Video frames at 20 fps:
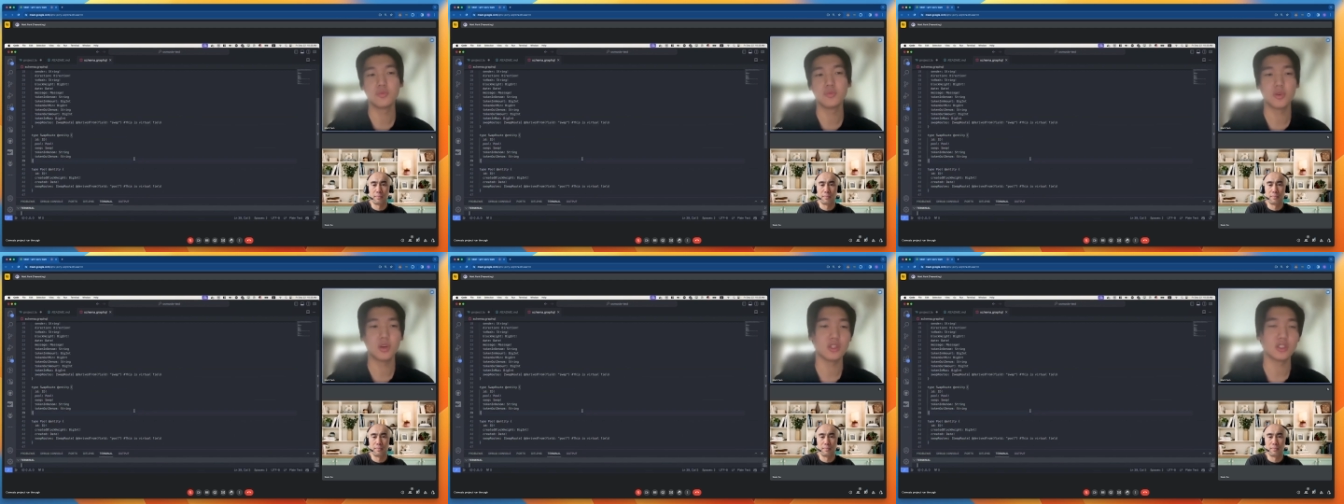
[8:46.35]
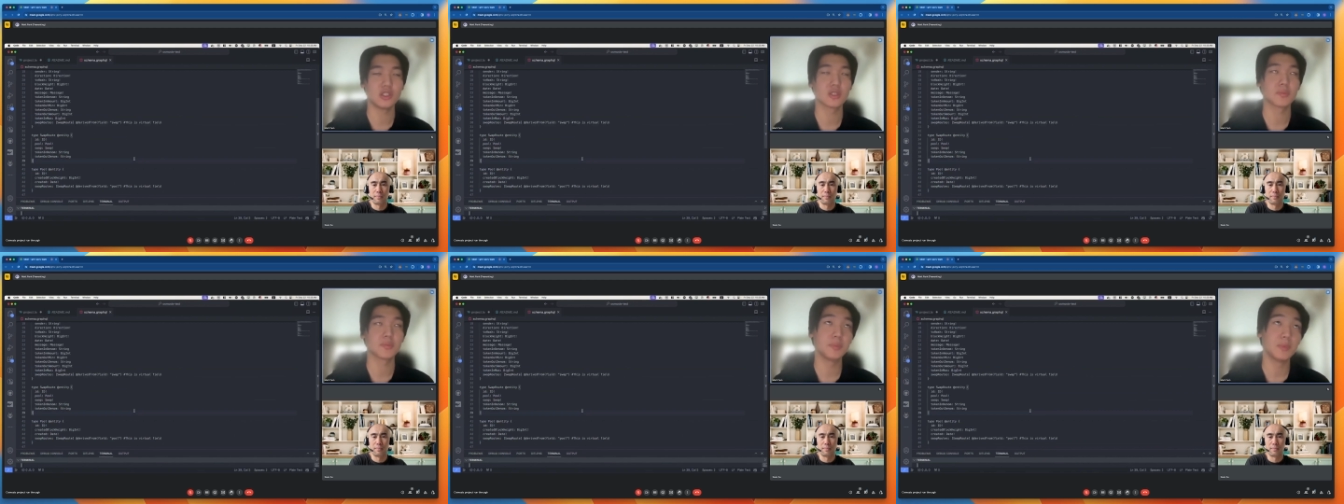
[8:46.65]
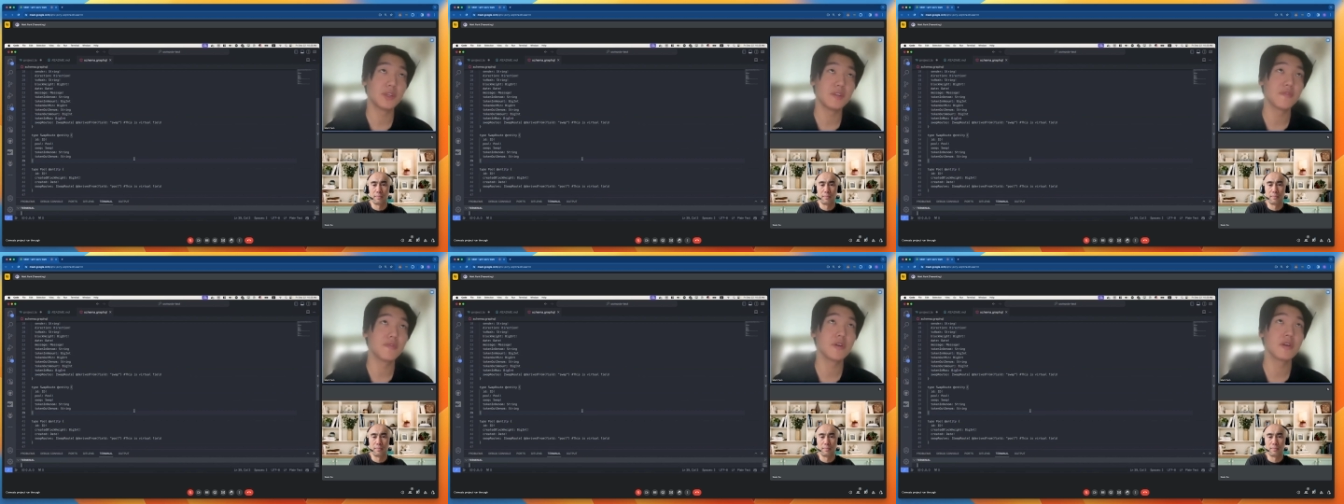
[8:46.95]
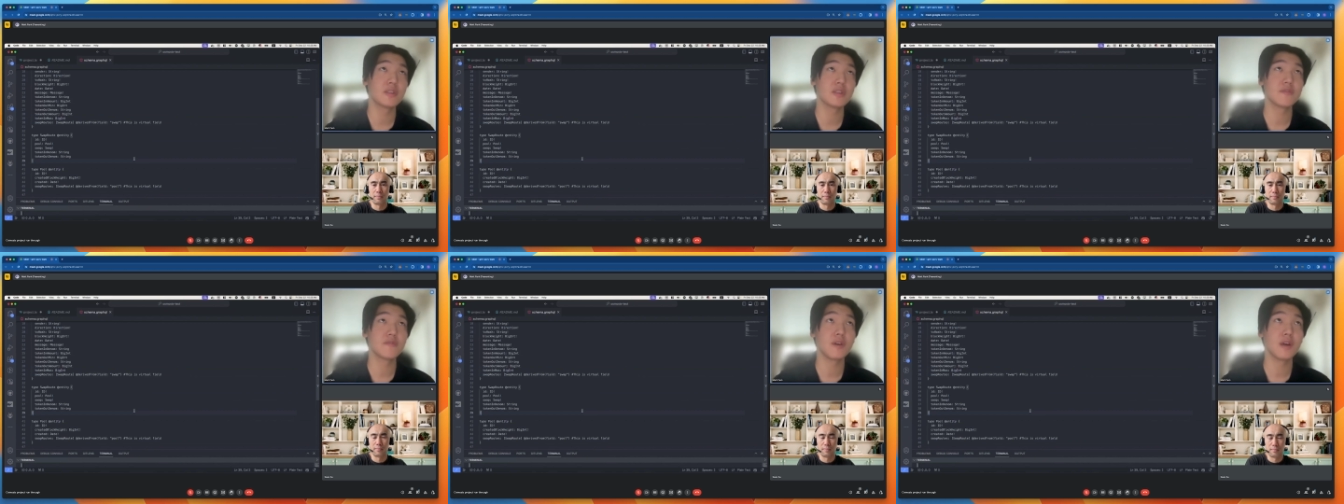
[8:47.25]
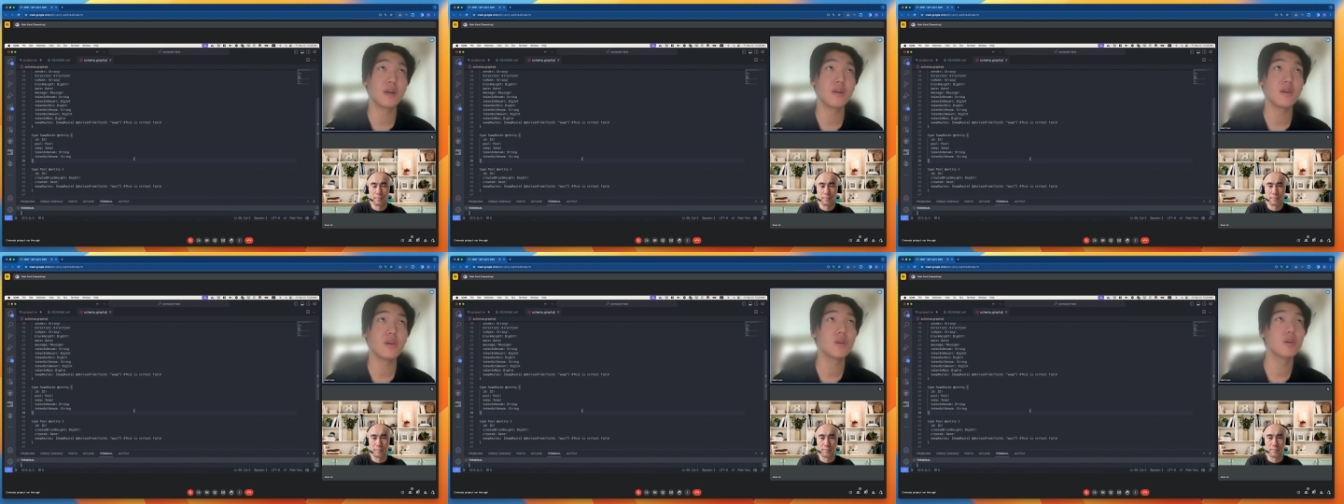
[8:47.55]
project manifest
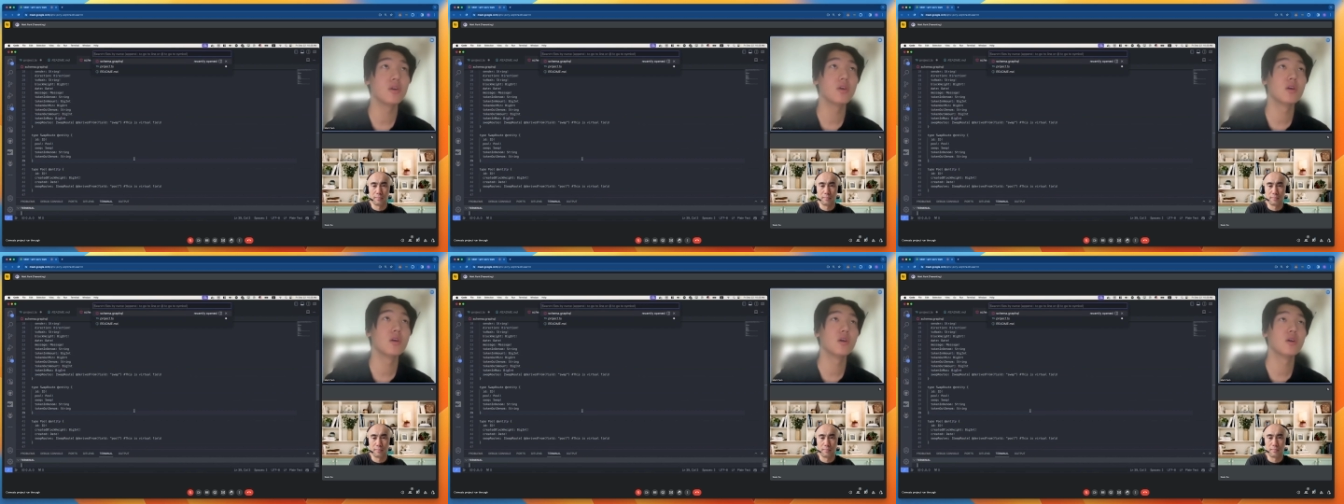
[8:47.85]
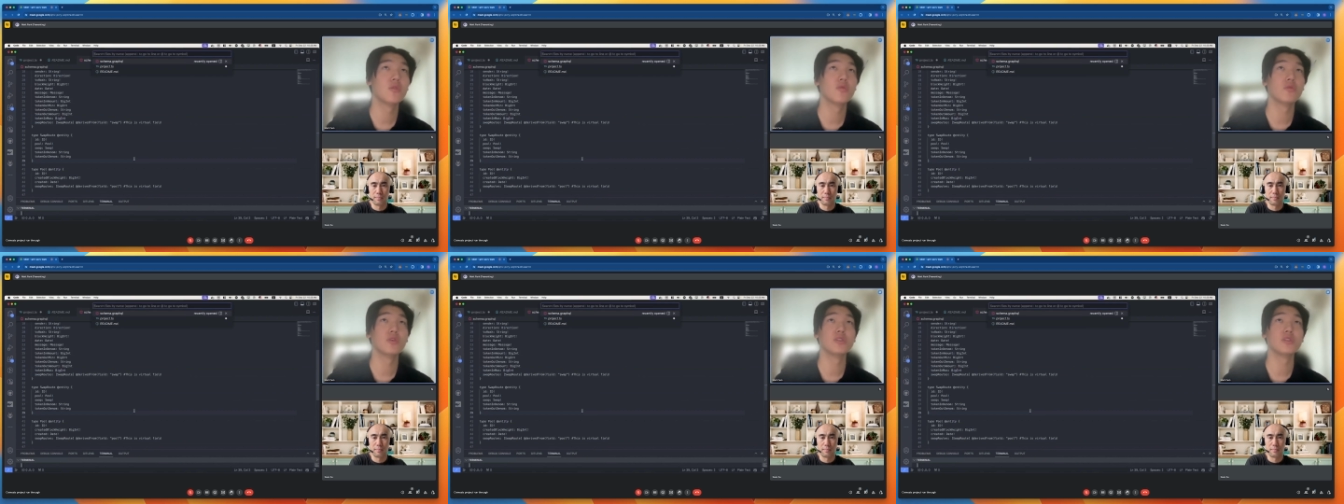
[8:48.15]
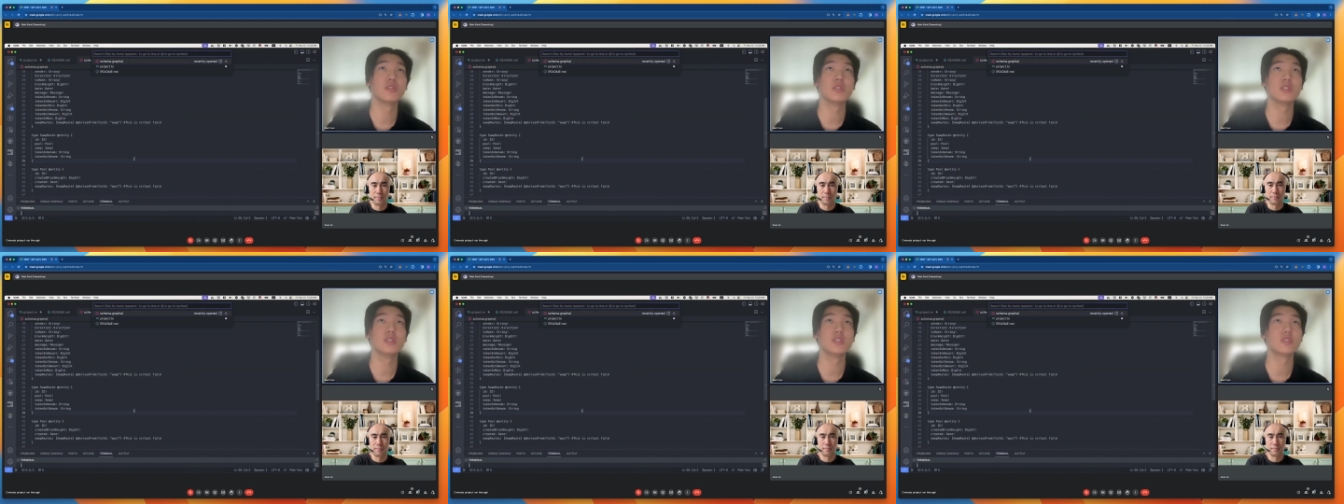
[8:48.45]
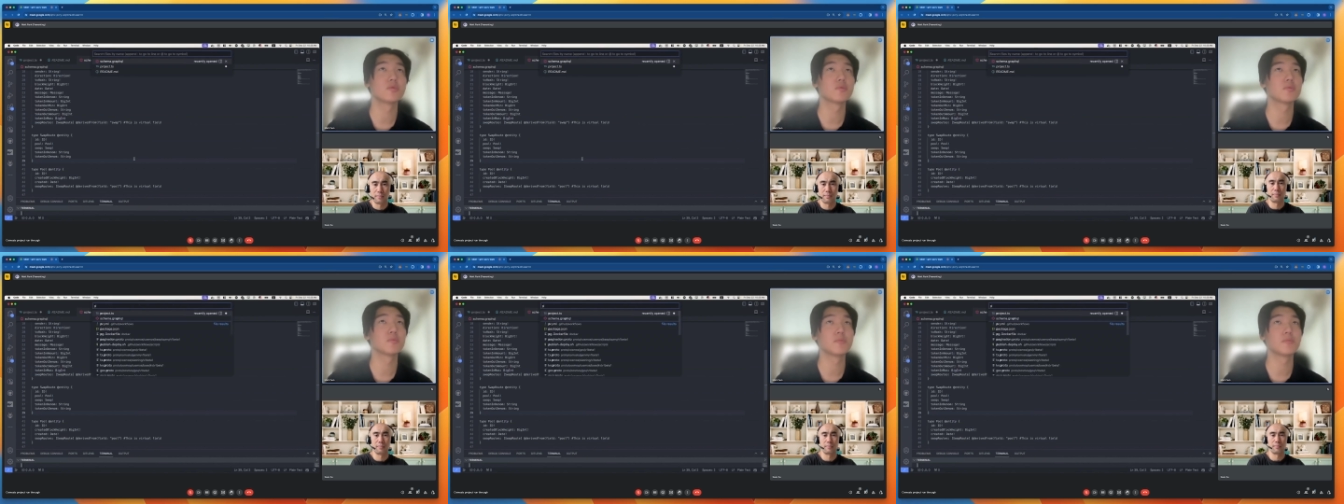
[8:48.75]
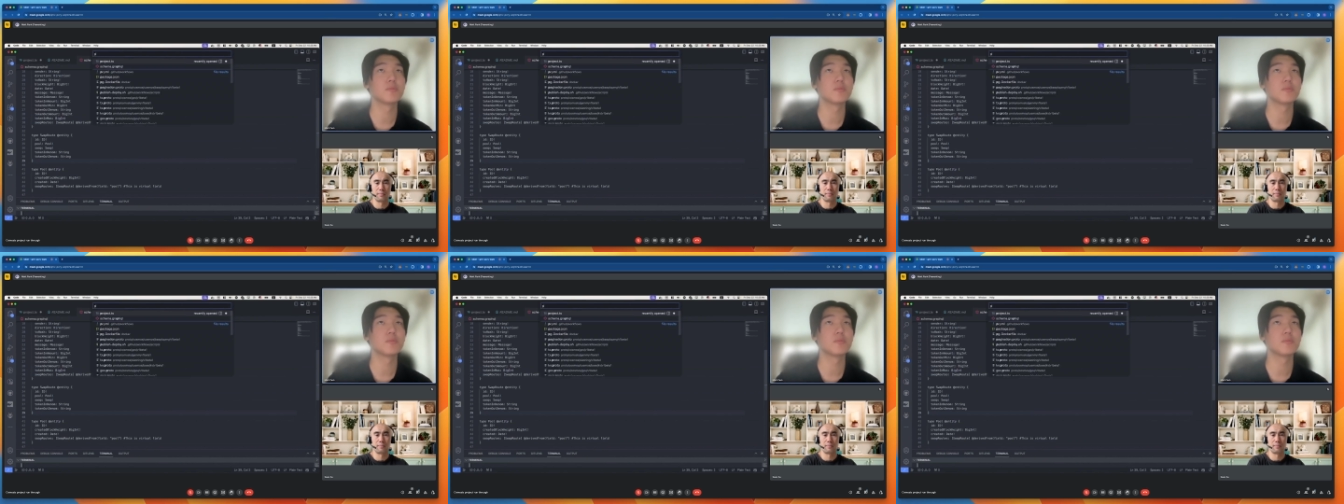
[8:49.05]
file, which is